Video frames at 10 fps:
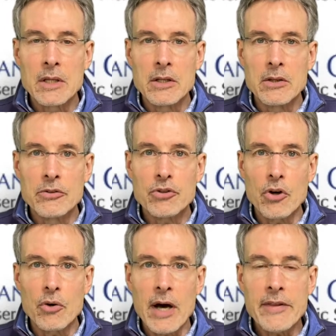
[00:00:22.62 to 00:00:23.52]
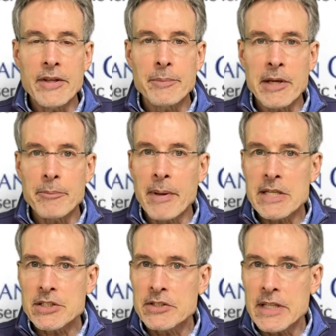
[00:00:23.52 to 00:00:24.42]
So, I think
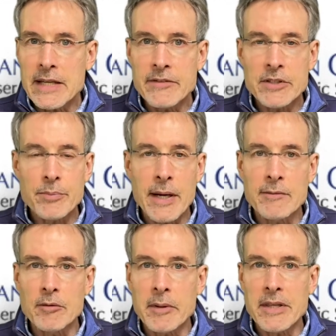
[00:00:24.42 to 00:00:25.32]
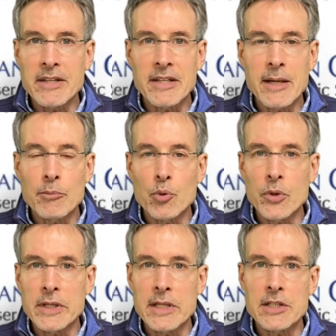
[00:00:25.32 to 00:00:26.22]
patient safety is probably the number
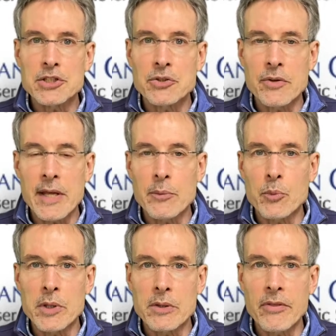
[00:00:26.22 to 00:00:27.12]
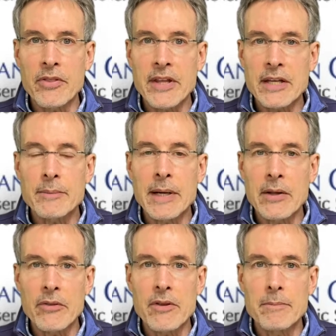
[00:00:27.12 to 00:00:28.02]
one issue that we think
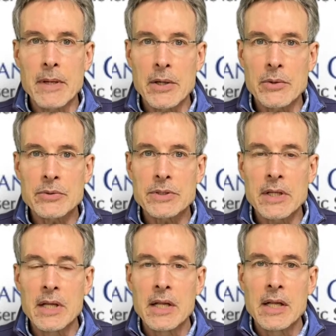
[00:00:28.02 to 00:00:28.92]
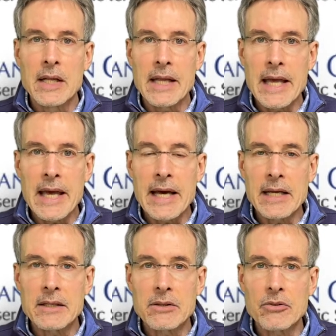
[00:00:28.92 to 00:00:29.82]
about the most.
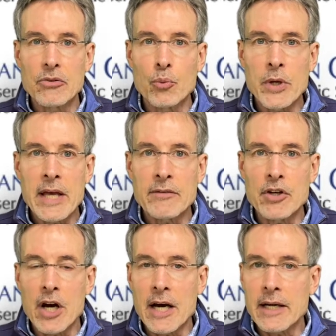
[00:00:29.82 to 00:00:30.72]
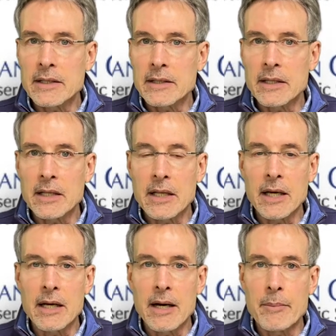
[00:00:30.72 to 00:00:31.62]
And we have gone
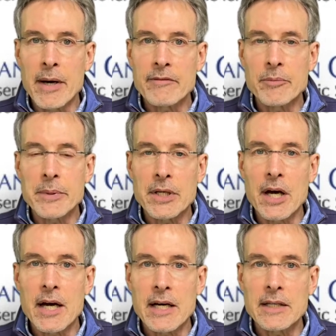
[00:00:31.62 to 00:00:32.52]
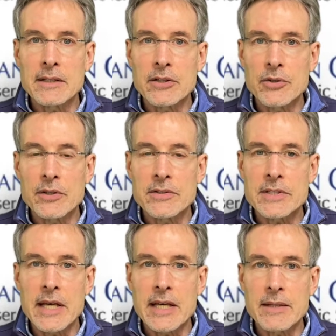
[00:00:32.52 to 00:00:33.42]
above and beyond, you could
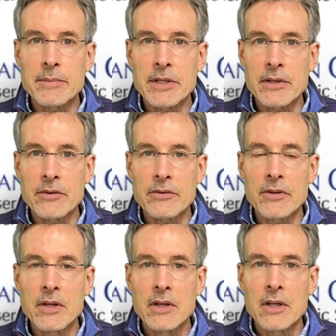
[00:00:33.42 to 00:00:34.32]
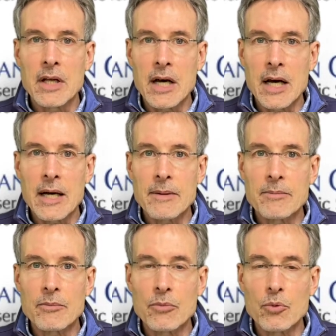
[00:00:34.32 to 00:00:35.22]
say, because uh,
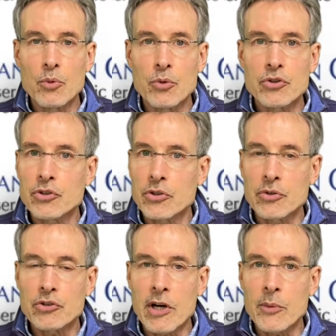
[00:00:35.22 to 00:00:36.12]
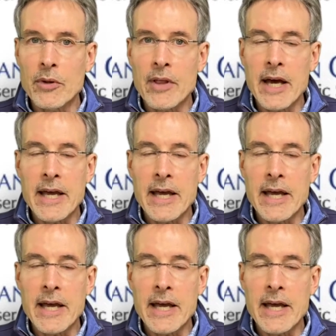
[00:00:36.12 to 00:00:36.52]
to start with, I